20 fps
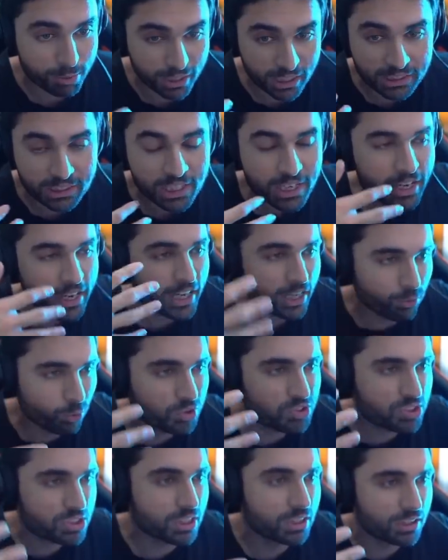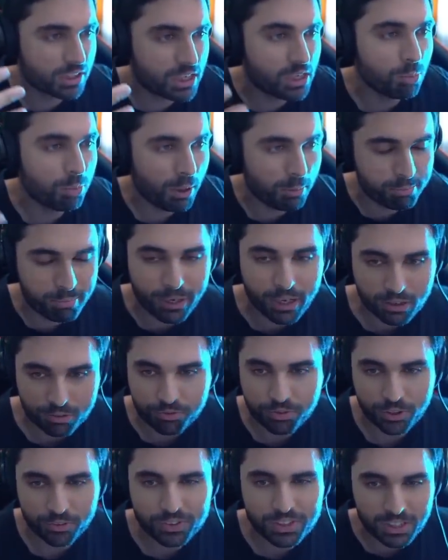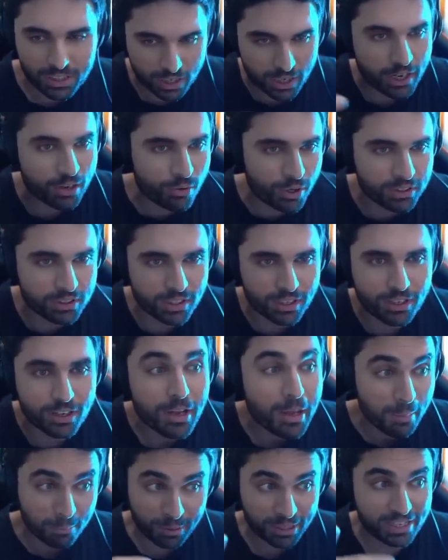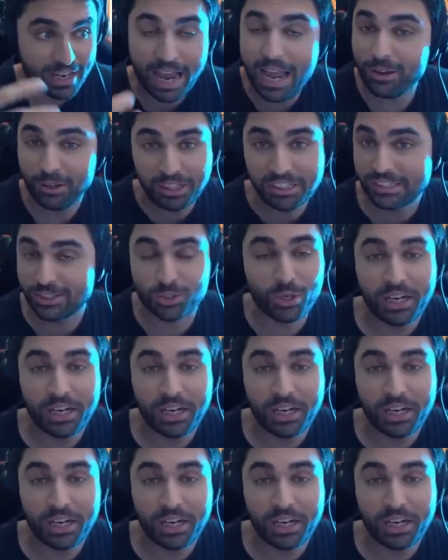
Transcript: but he would still keep a buck fifty here and there. But now he's